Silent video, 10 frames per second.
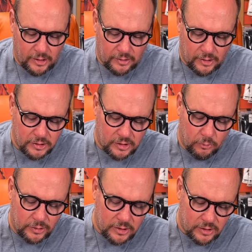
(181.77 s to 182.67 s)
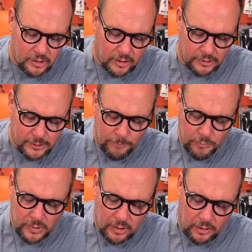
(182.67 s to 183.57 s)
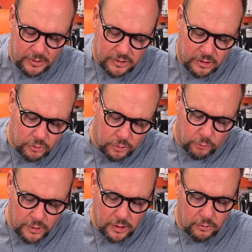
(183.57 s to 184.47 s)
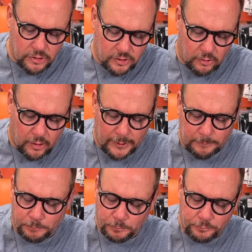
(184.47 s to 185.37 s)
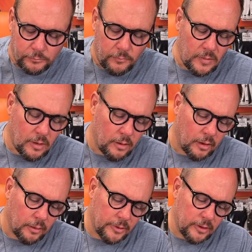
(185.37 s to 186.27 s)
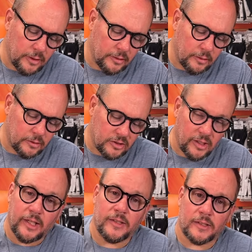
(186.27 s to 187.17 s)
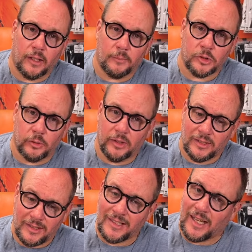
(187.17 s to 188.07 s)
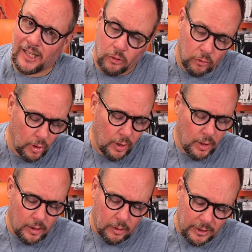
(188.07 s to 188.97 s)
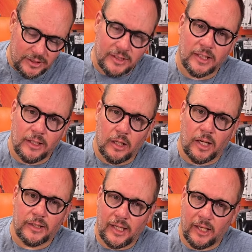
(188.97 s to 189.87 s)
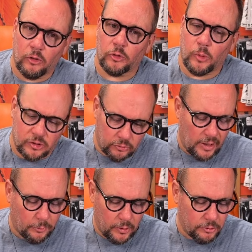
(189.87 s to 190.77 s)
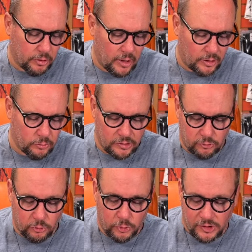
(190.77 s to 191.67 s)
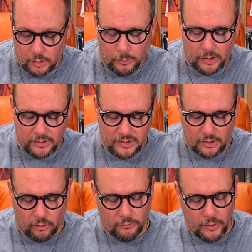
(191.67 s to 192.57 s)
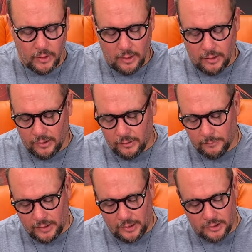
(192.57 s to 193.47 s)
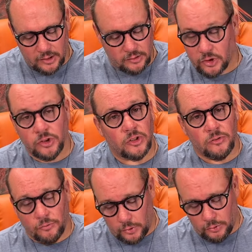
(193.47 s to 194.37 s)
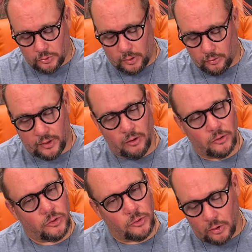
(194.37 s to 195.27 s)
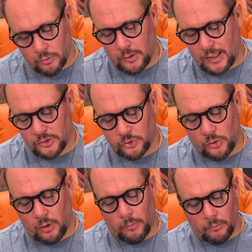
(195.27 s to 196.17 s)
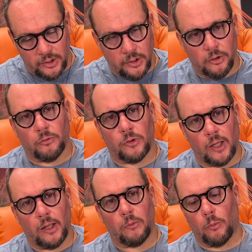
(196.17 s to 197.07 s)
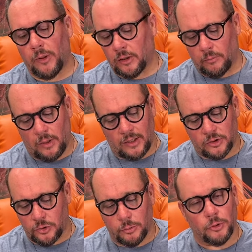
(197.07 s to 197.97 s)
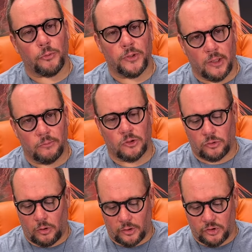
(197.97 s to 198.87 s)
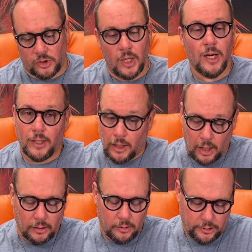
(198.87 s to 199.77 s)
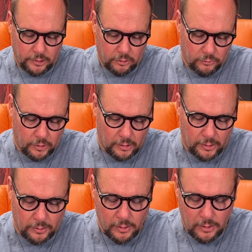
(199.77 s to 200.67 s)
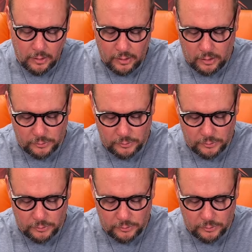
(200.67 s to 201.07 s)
And like I say, what this does is it sort of recoats the line. It slickens it up so it doesn't tangle. A sticky line tangles, wants to wrap around your guides, wants to twist up on itself, and it just doesn't float as well. They also don't last as long. Cleaning your fly line will make them last 2 or 3 times as long as not cleaning your fly line.